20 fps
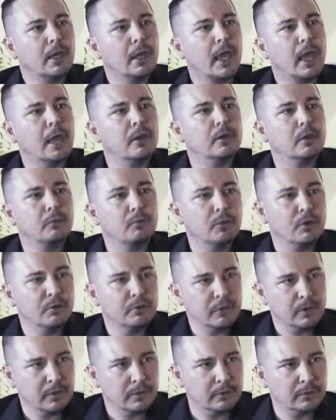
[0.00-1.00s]
and
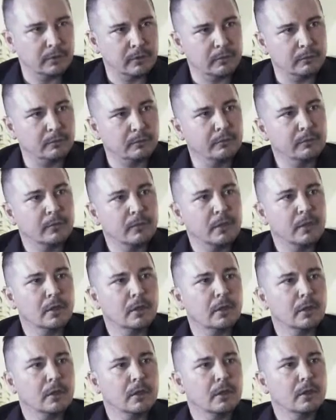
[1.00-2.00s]
commercialism,
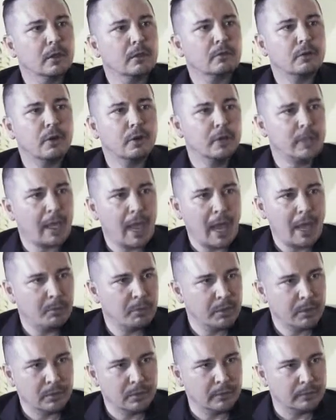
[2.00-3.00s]
crony
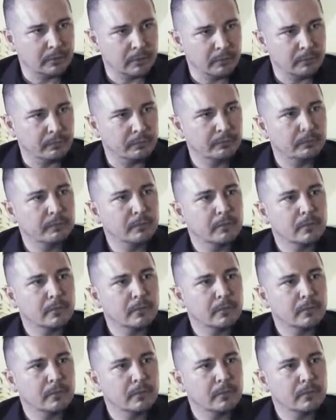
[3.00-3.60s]
capitalism,